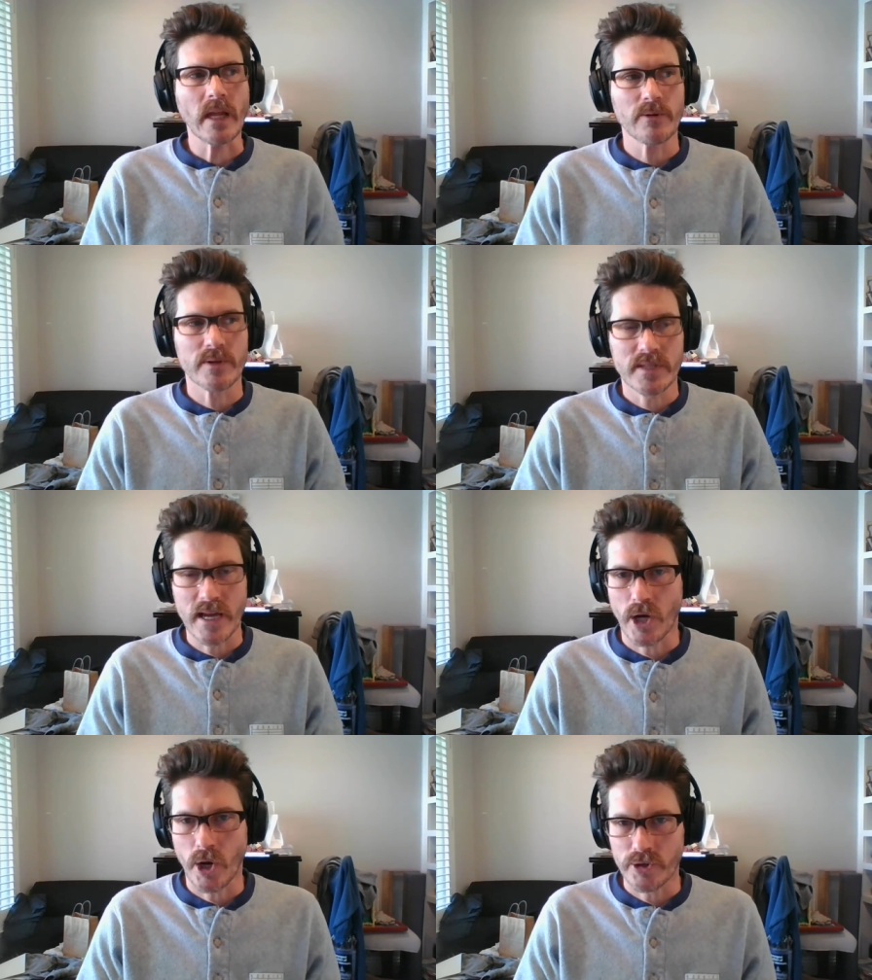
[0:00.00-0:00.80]
It would
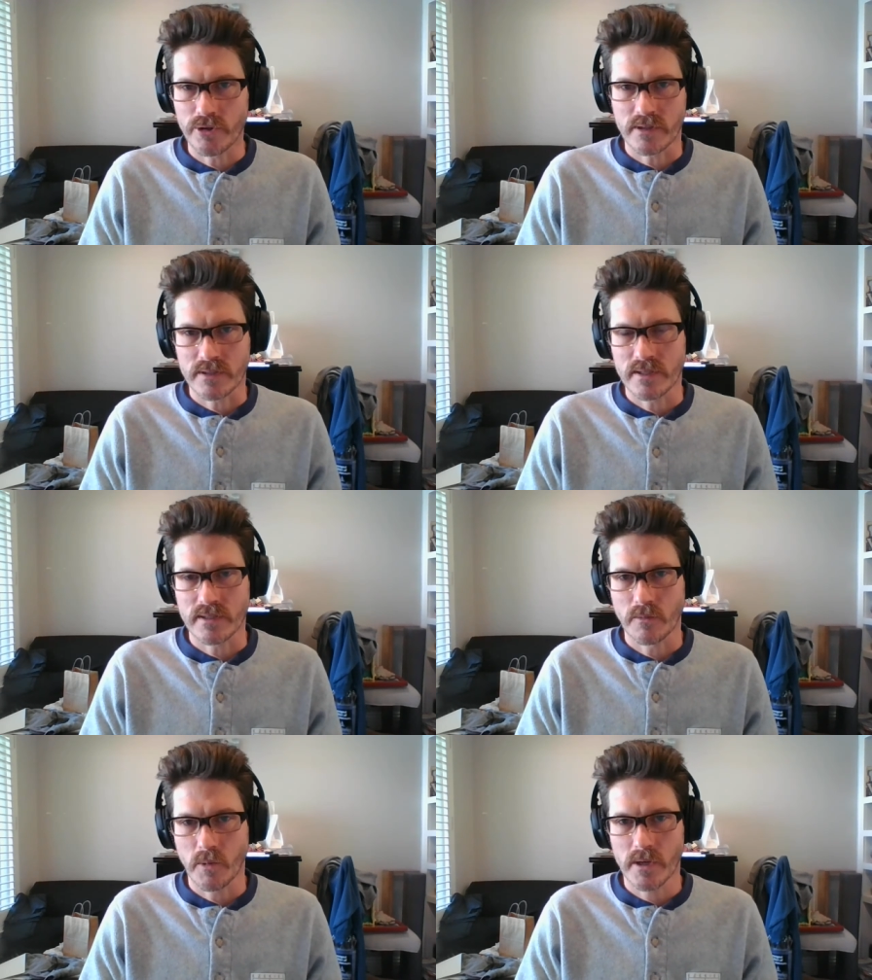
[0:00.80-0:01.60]
take all your
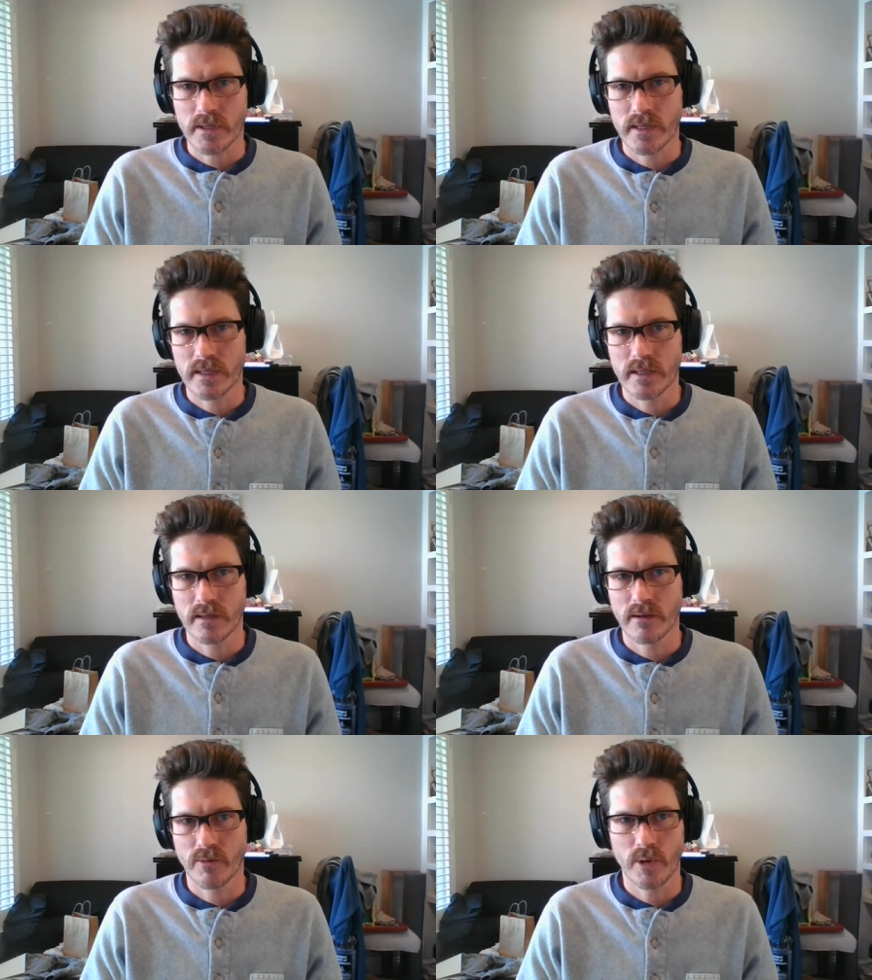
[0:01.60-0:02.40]
existing work,
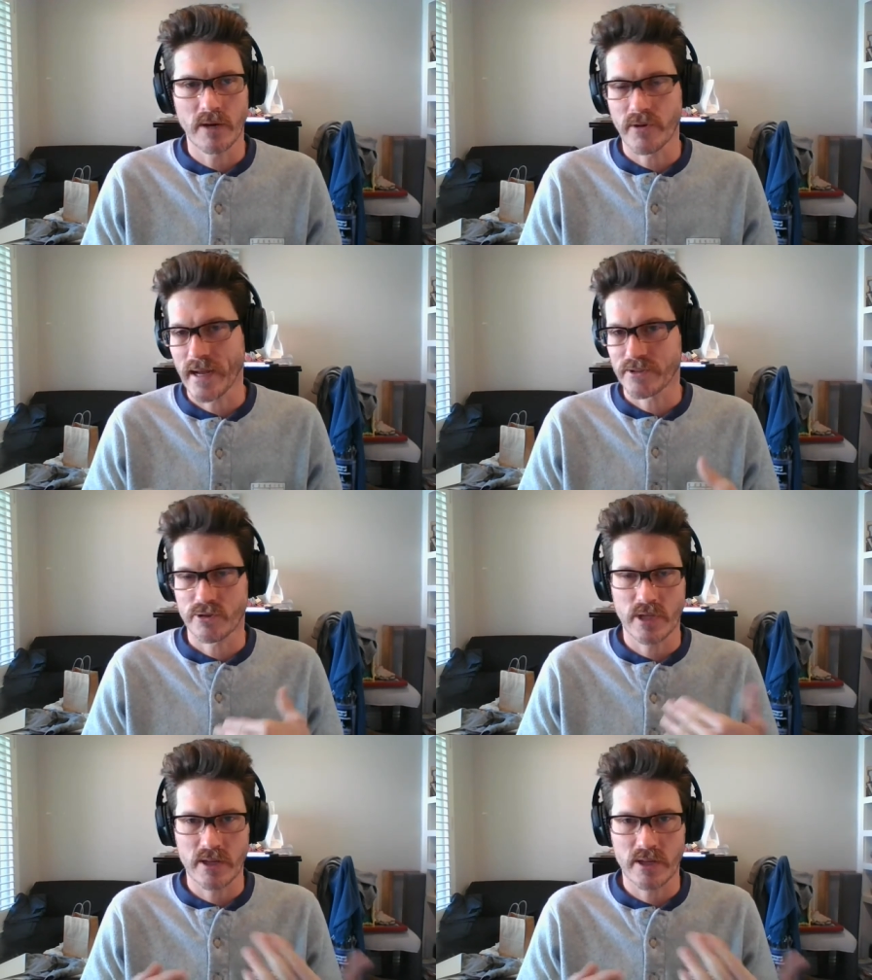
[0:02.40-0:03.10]
whatever answers